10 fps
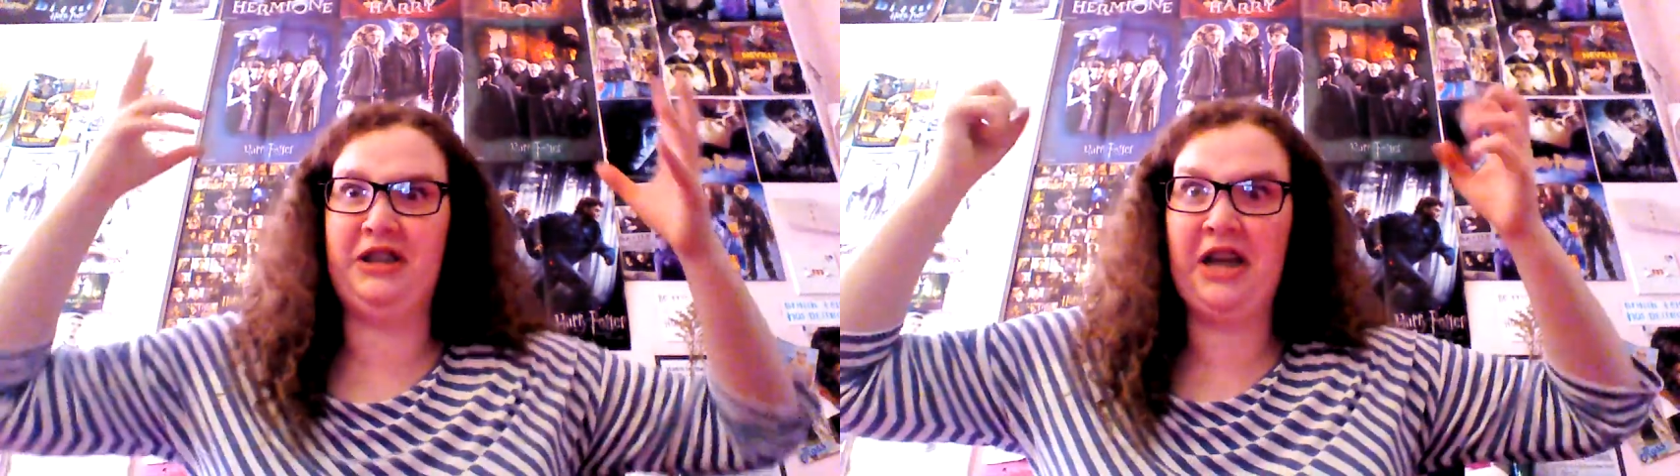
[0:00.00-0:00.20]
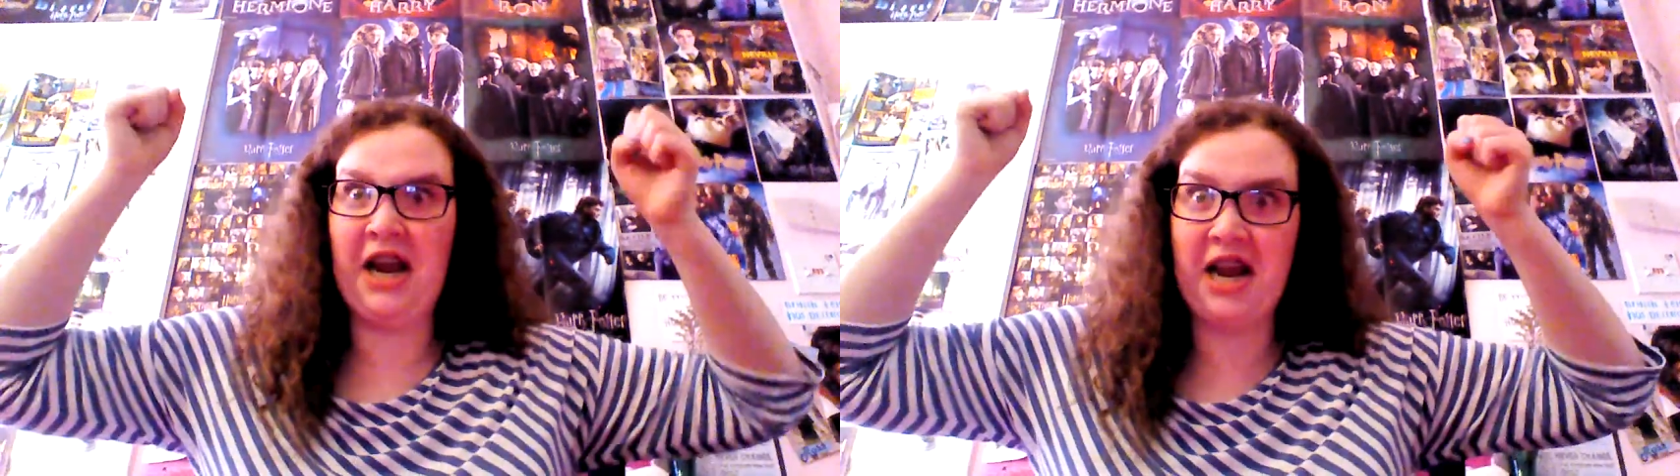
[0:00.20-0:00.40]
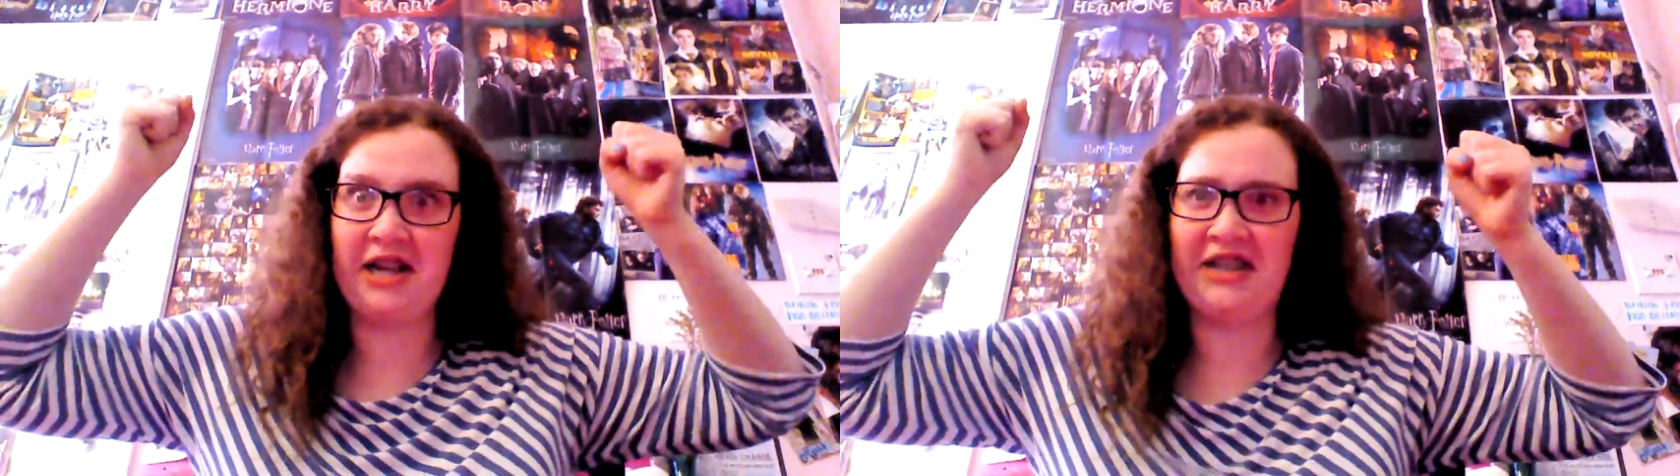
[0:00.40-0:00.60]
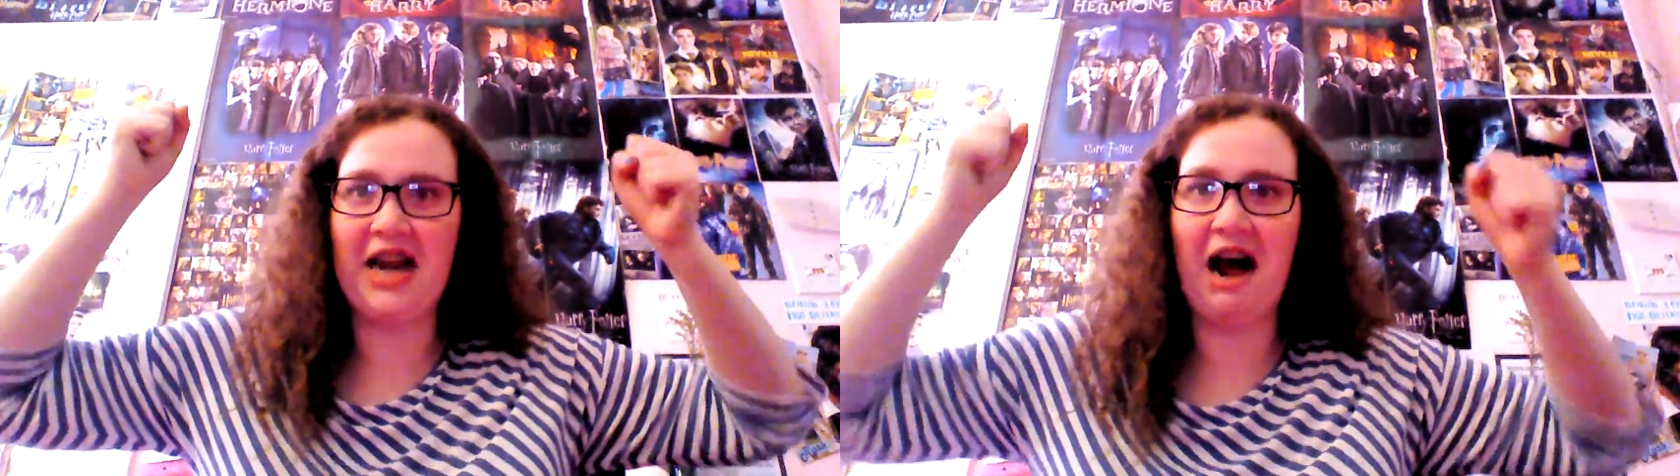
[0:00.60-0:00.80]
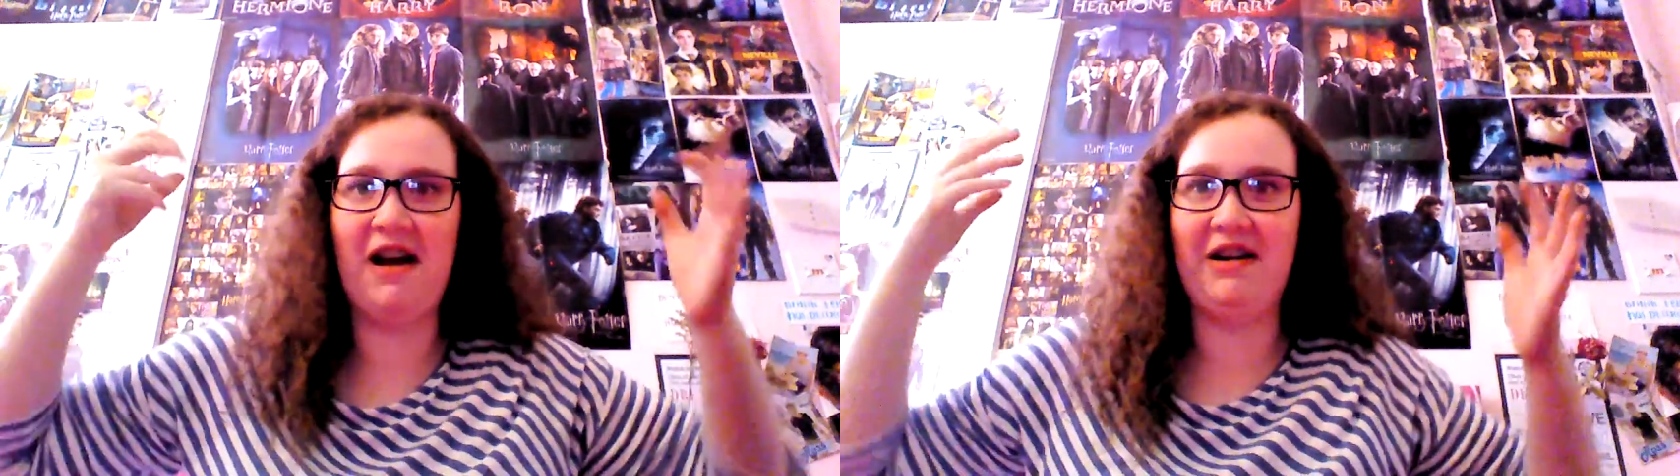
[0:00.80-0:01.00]
dang it,
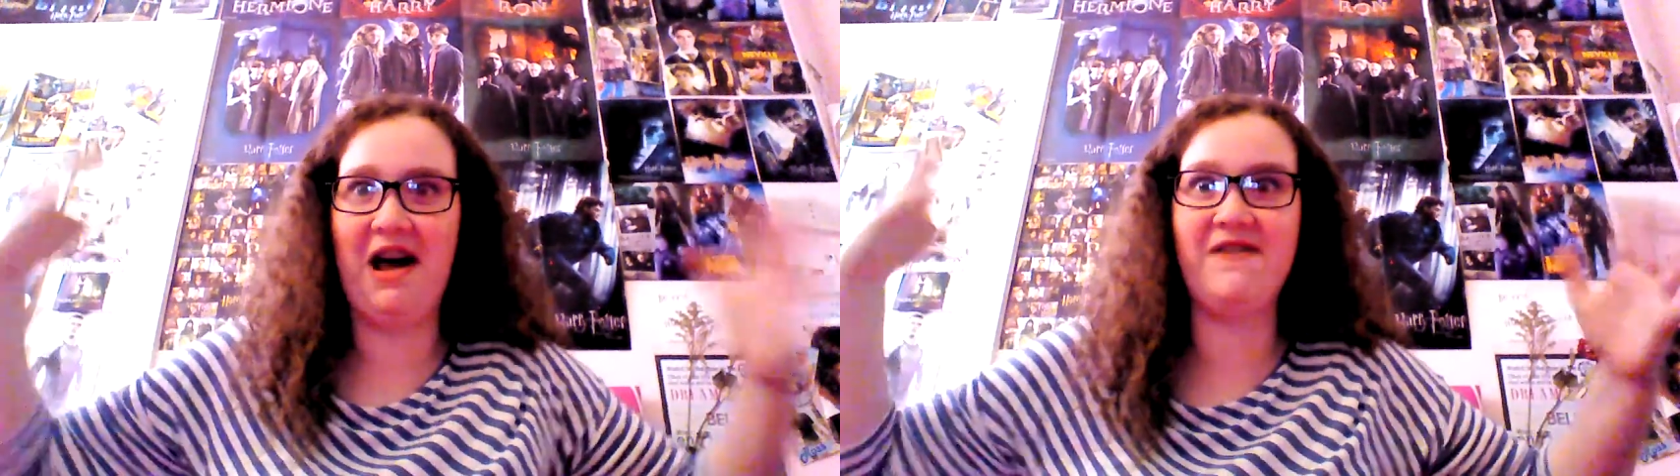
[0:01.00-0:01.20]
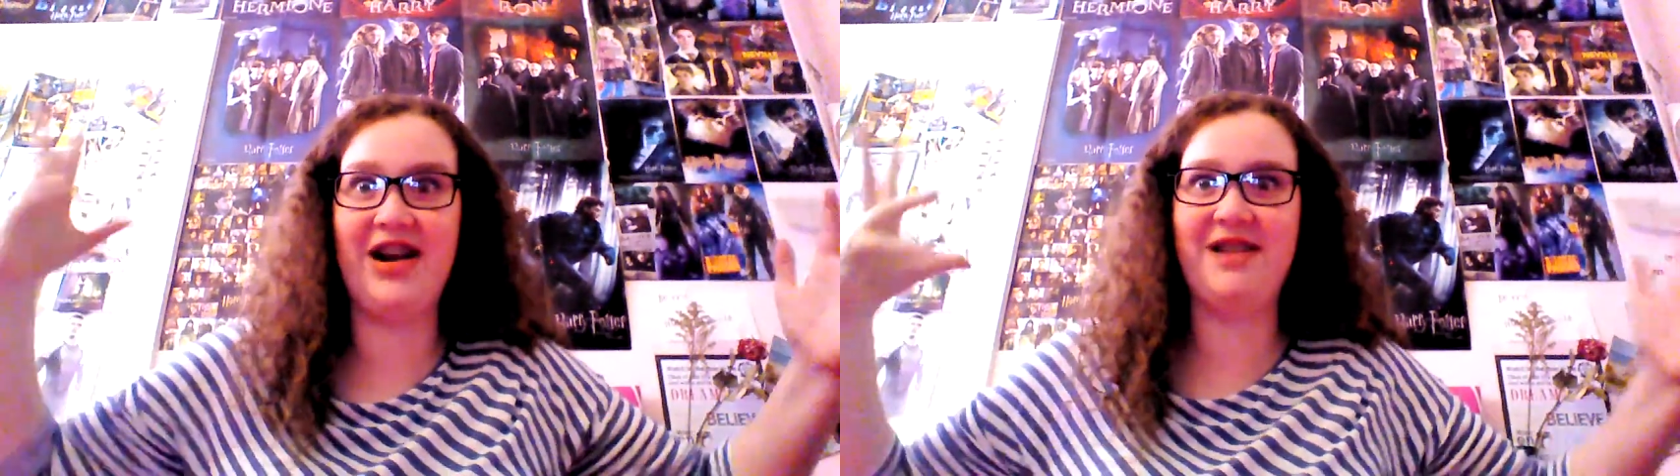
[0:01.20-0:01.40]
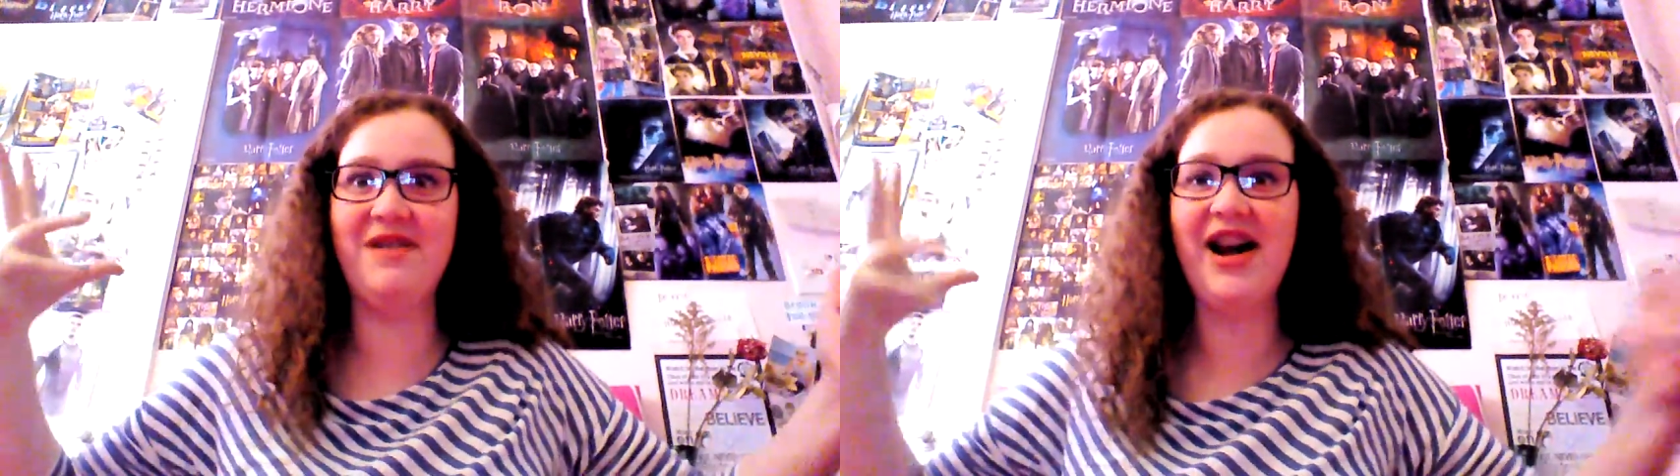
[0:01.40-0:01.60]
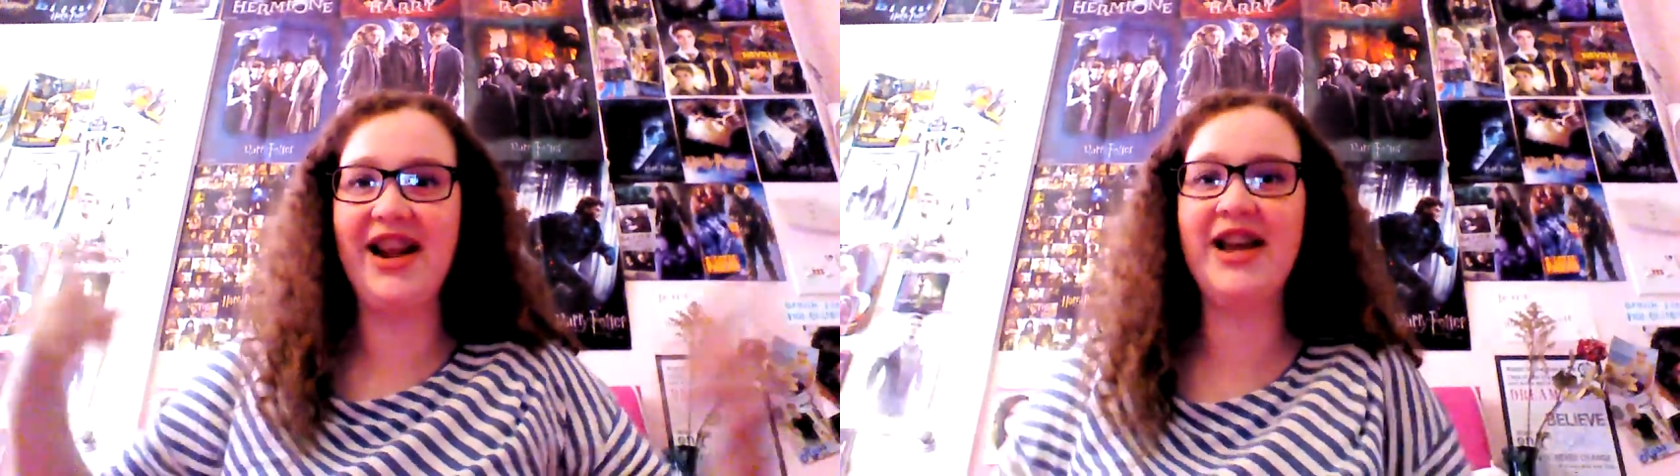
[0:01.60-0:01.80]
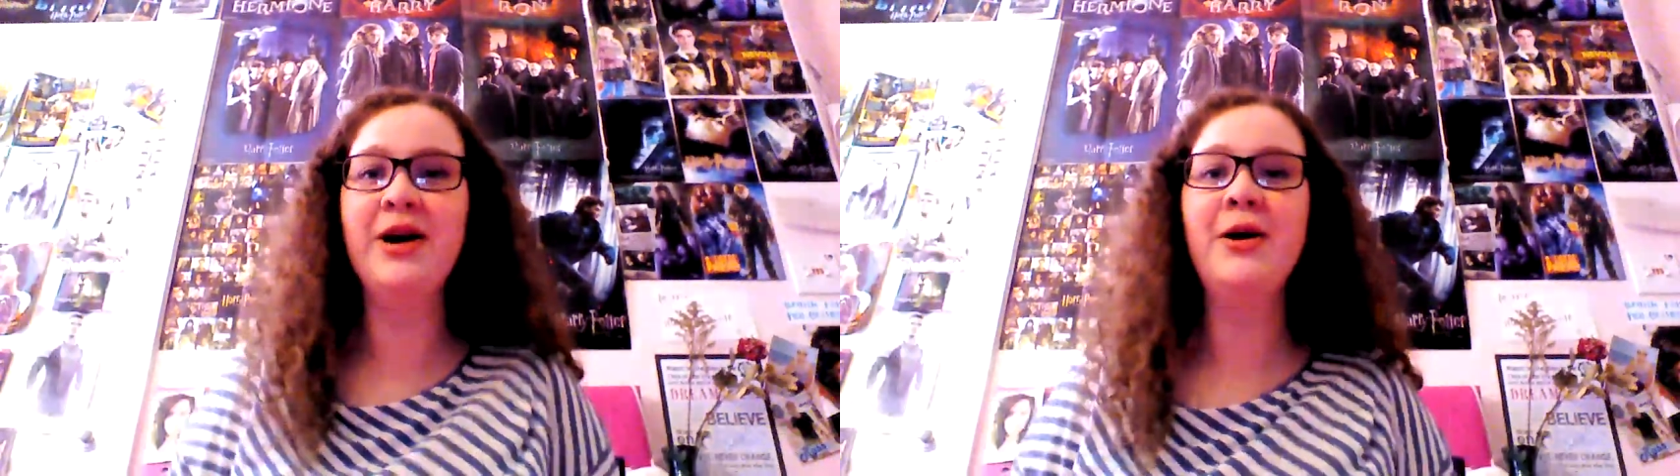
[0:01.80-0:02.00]
now I don't have any
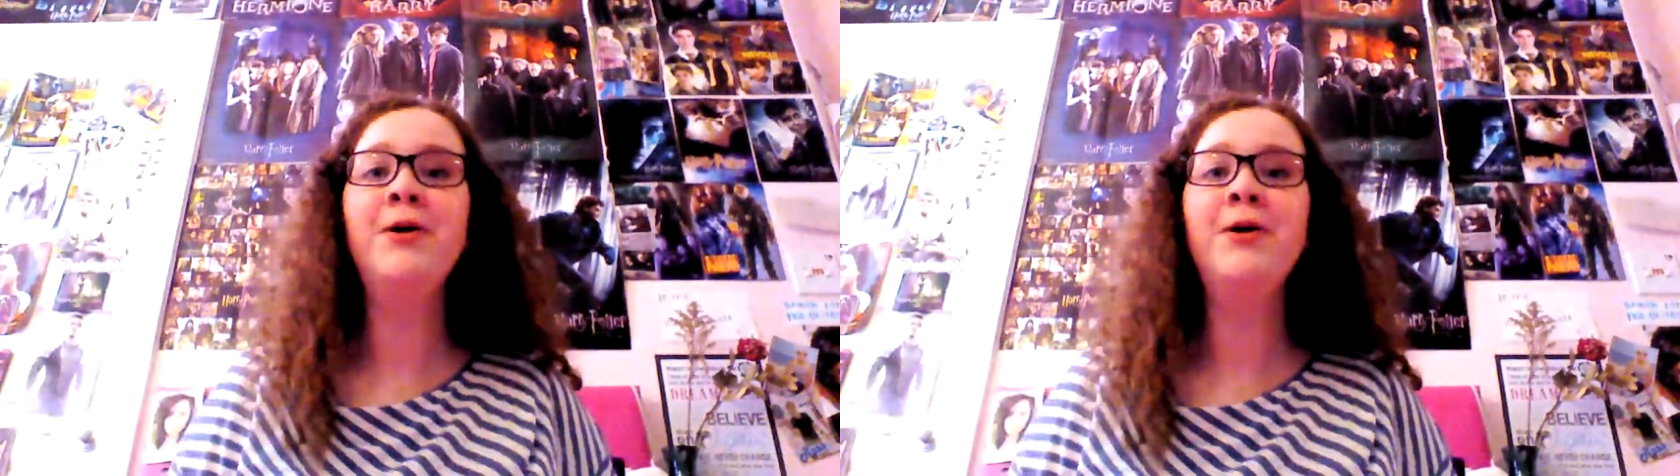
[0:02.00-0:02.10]
money.